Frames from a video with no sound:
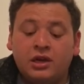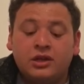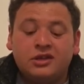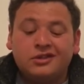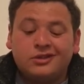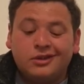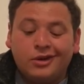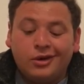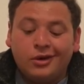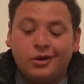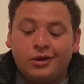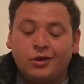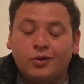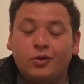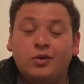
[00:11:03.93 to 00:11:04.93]
So
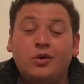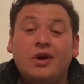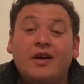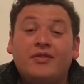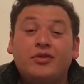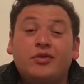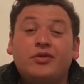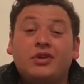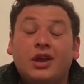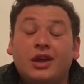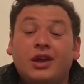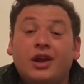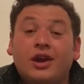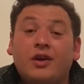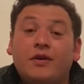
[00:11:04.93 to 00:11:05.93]
you have to
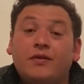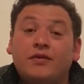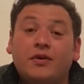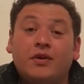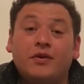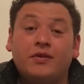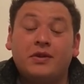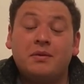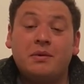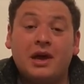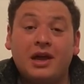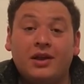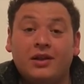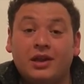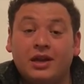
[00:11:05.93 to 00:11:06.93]
take care of the
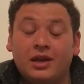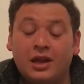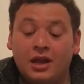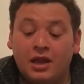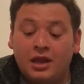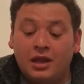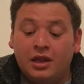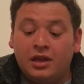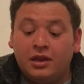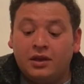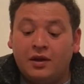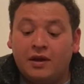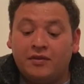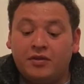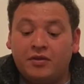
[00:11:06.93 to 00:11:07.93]
violin. You
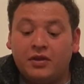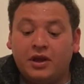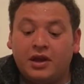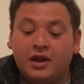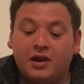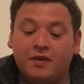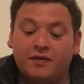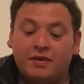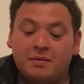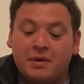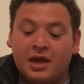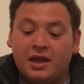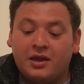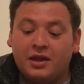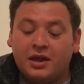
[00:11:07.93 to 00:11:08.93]
have to take care of the
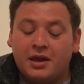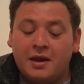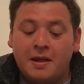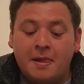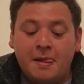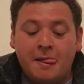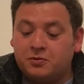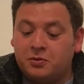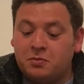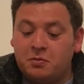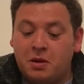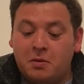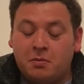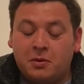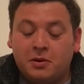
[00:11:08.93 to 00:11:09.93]
violin.
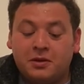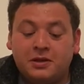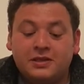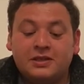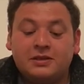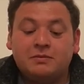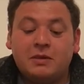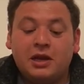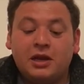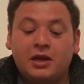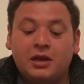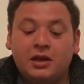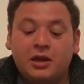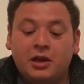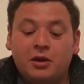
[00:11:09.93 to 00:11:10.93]
Remember, this is my
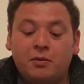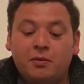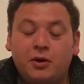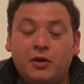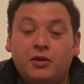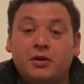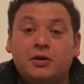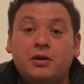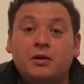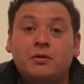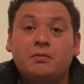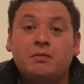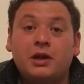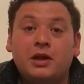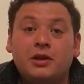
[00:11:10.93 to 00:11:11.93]
little brother,
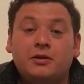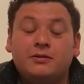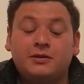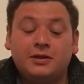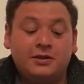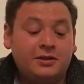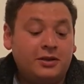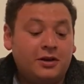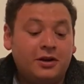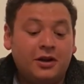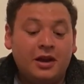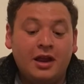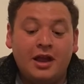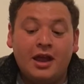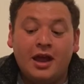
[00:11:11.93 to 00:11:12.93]
my little
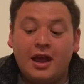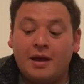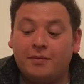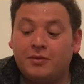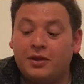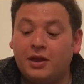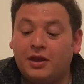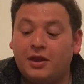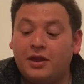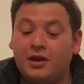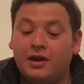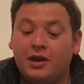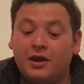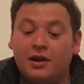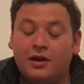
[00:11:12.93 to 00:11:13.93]
sister. I'm taking
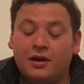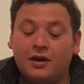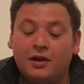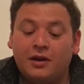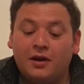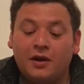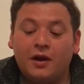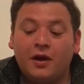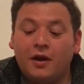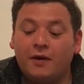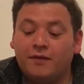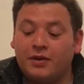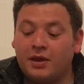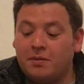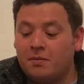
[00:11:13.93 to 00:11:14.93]
care
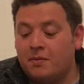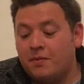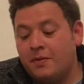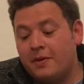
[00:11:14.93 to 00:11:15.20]
of them.